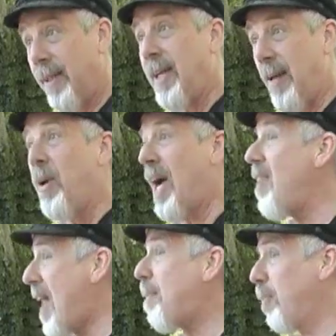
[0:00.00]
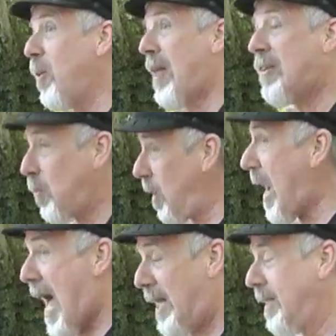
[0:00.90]
Okay, we got that, that's where we're
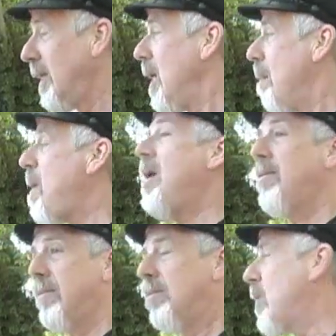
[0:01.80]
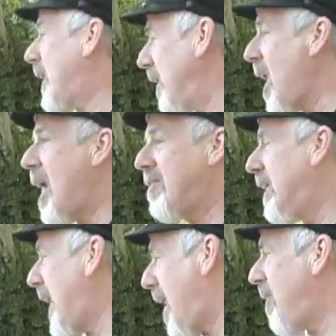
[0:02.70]
at. But recognizing
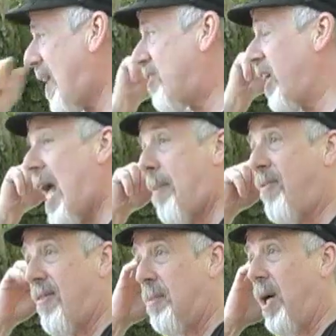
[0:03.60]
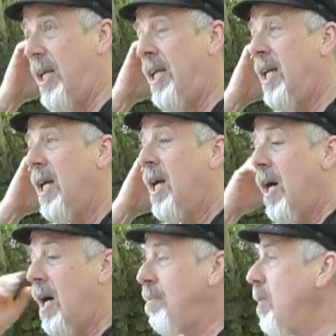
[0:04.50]
again that that's not going to happen for everybody,
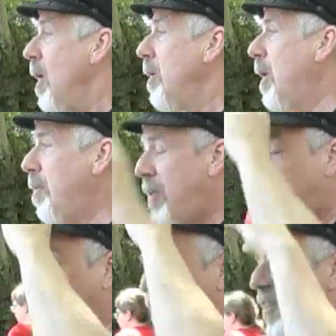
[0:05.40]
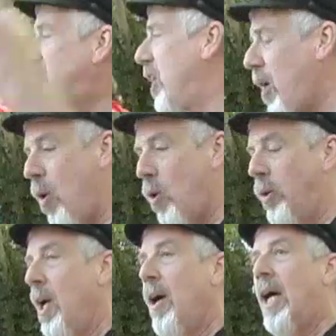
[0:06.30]
um, this is the vision I hold.
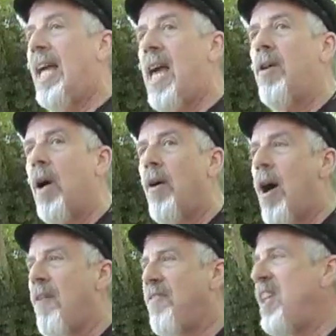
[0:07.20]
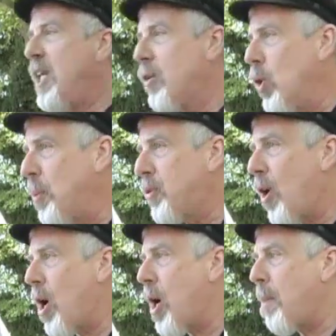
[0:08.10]
Again, affinity groups
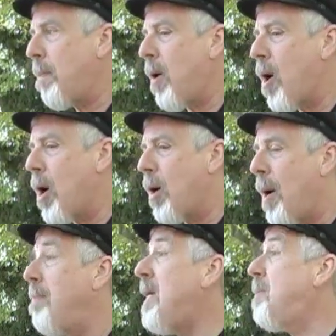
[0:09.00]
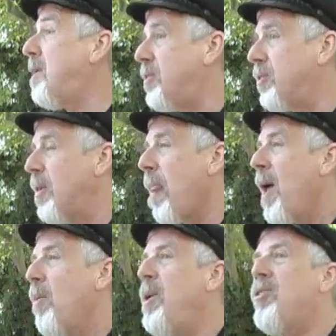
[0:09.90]
are, are
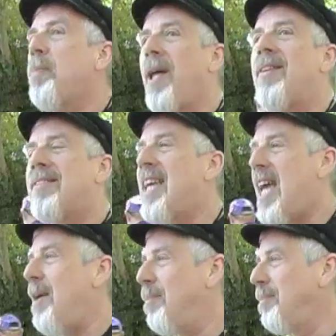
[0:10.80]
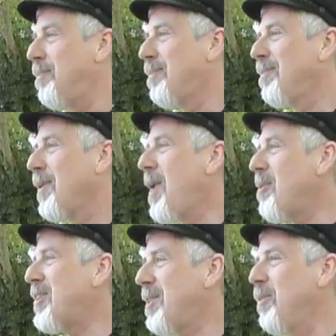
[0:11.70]
amoebas. We used to play this game when I
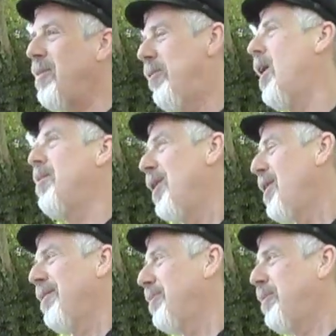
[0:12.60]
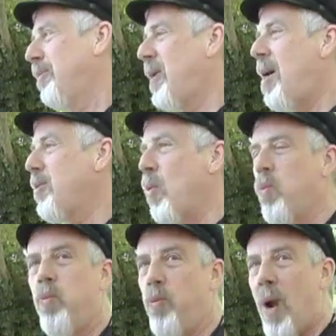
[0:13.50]
was, uh, when I was a
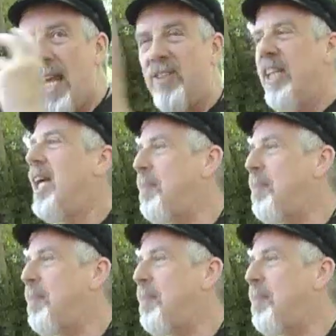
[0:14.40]
raging